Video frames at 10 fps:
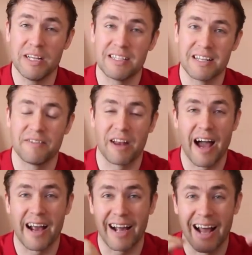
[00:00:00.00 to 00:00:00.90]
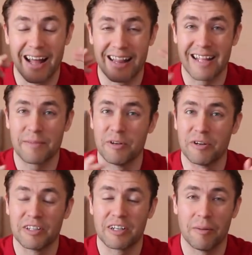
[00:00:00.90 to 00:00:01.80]
please leave a like and let me
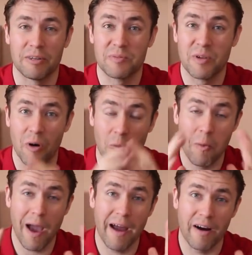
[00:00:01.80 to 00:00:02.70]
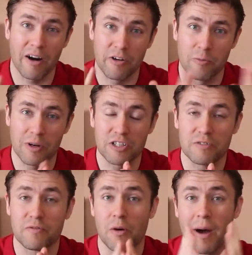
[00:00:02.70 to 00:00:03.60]
know in the comments below where are you
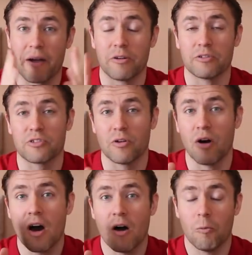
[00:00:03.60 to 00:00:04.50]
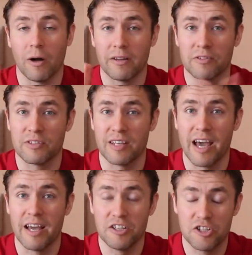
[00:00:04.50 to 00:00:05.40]
watching from I also want to
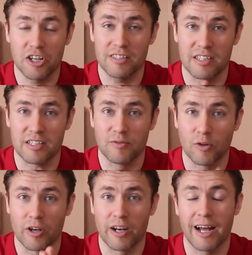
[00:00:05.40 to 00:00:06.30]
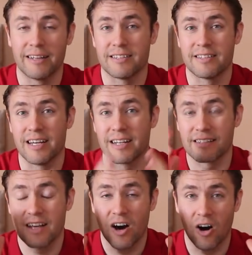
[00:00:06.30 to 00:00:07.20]
say justice for the
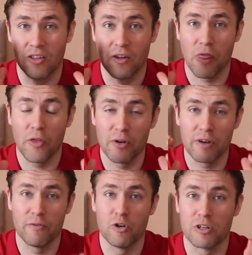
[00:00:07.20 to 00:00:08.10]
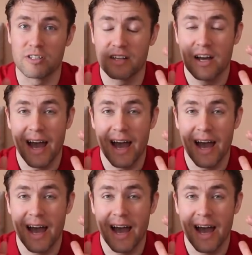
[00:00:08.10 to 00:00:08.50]
96 on the 31st